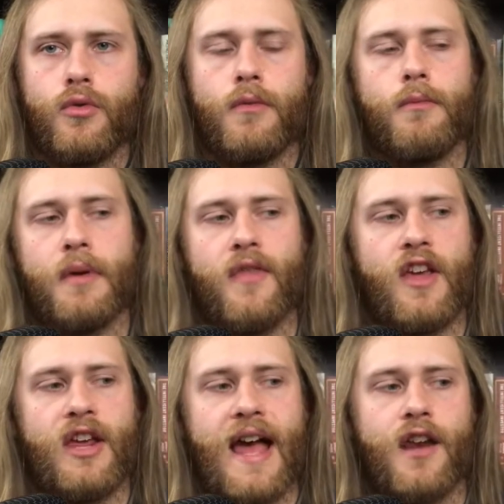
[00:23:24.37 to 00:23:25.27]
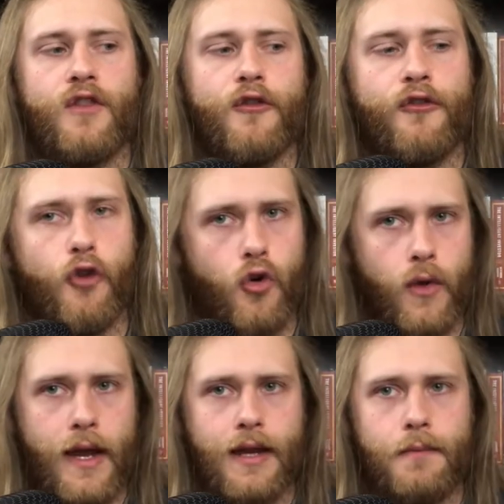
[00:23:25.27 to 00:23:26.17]
but they kind of
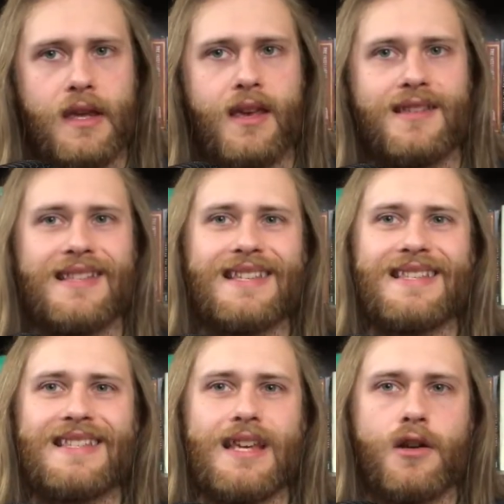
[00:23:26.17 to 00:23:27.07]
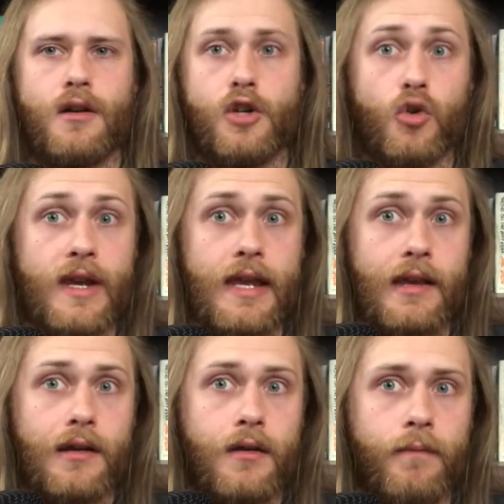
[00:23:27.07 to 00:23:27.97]
avoid because it's considered
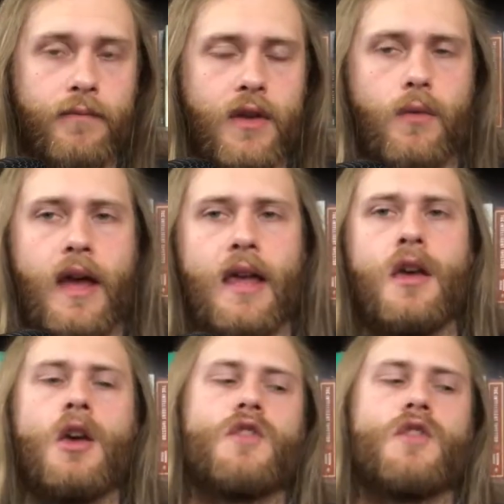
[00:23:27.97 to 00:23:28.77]
greed, right?